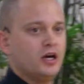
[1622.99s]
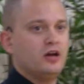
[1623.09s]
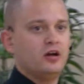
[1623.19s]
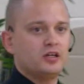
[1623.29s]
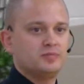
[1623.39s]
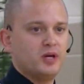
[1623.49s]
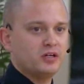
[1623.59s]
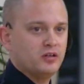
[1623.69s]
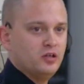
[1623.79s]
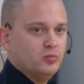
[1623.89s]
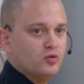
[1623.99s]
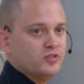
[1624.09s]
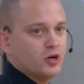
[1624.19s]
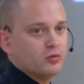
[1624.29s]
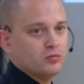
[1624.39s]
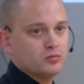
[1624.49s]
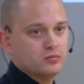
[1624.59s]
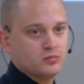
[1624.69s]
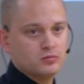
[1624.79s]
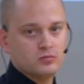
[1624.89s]
had unexpectedly moved out.
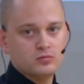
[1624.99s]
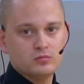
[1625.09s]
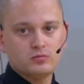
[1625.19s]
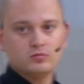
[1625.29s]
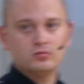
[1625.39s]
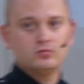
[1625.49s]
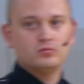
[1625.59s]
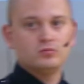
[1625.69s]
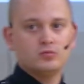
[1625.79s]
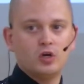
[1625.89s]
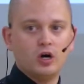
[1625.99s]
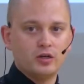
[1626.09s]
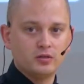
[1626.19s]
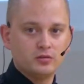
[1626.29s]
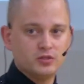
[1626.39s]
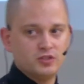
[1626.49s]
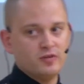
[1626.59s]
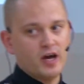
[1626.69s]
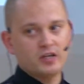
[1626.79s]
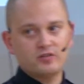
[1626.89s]
Gone. She
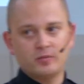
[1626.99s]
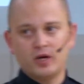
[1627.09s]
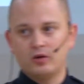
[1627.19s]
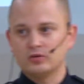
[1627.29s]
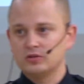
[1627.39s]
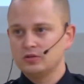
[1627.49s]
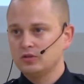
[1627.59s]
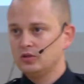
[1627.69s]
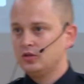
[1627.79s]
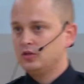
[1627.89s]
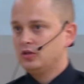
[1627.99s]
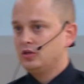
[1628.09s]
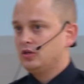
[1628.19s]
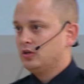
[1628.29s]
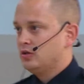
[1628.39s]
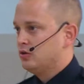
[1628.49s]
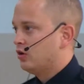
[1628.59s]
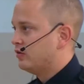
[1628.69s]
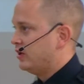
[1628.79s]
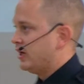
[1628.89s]
vanished from the house.
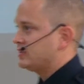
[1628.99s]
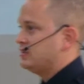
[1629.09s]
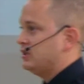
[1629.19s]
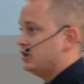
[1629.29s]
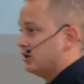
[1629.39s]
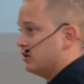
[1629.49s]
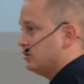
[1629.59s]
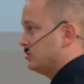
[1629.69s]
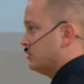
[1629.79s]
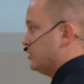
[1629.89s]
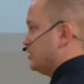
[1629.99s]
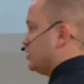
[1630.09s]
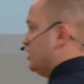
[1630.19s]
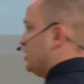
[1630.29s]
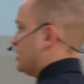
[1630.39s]
Over the next year, she